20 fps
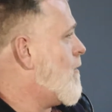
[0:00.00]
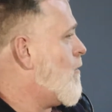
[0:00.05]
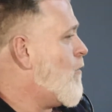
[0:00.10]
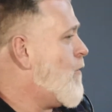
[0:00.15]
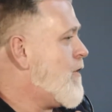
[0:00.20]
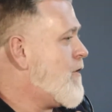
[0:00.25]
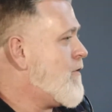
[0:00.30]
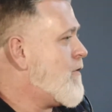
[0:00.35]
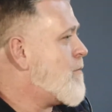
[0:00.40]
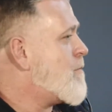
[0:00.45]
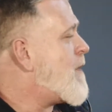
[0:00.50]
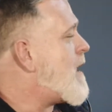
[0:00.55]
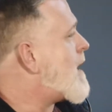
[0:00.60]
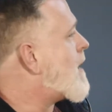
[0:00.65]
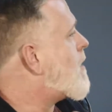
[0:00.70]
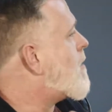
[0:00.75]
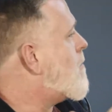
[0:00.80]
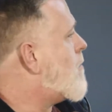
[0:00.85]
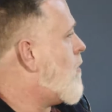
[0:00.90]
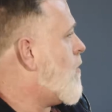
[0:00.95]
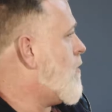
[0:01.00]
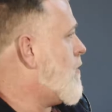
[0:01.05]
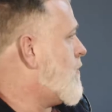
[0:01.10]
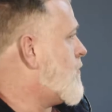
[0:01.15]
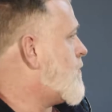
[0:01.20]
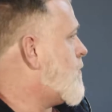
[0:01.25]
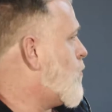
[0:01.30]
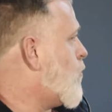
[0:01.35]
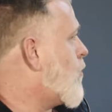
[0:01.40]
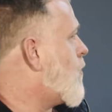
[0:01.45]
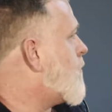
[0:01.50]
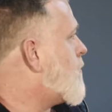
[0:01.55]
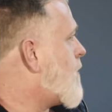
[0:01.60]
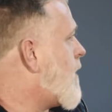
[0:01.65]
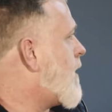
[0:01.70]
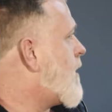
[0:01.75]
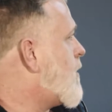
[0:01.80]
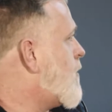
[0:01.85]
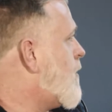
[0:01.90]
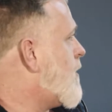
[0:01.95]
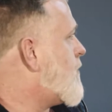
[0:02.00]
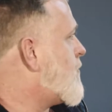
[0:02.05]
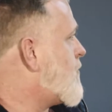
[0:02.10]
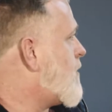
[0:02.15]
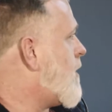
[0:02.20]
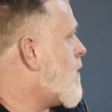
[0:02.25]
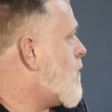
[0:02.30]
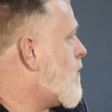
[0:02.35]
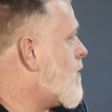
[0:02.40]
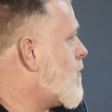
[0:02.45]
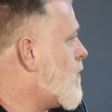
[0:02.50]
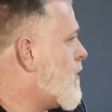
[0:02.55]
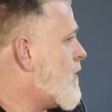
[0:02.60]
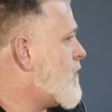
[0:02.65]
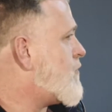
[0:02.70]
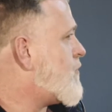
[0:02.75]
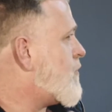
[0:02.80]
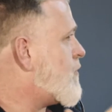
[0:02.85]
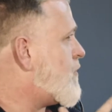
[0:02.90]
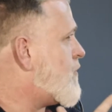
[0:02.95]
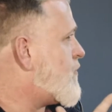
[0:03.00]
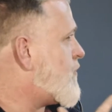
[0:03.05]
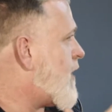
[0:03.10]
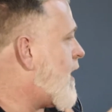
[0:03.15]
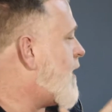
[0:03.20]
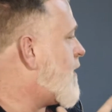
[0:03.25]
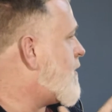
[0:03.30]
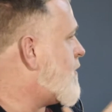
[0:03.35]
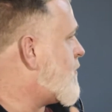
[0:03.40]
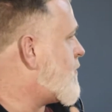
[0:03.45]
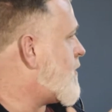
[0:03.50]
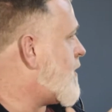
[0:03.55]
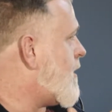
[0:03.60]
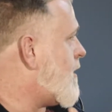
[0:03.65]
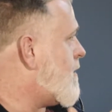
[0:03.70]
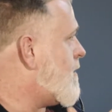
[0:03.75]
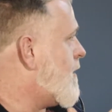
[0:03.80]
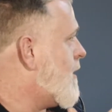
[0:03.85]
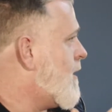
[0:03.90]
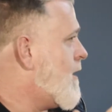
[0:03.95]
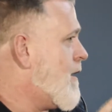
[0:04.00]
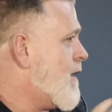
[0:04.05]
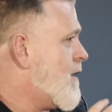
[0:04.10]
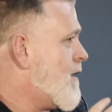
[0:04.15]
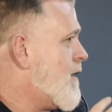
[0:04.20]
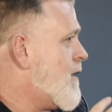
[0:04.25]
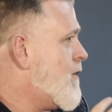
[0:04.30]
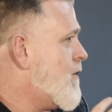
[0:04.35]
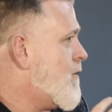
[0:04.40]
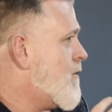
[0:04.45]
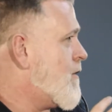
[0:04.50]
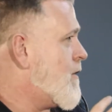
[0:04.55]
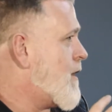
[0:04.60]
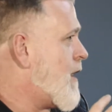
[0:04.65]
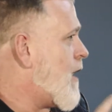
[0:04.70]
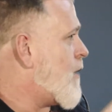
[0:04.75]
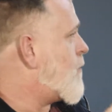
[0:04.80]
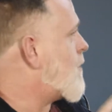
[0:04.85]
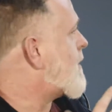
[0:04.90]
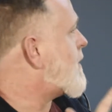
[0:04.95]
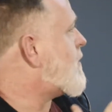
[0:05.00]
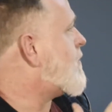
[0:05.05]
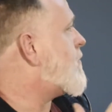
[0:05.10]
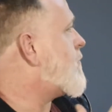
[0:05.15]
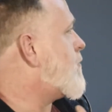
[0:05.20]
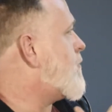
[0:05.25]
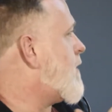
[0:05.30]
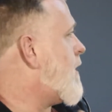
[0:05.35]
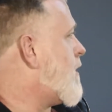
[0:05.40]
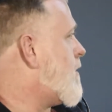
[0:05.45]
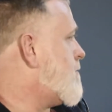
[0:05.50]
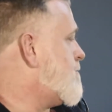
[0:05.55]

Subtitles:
What are the main components of WorldFire USA? What is your desire to see, God release through that?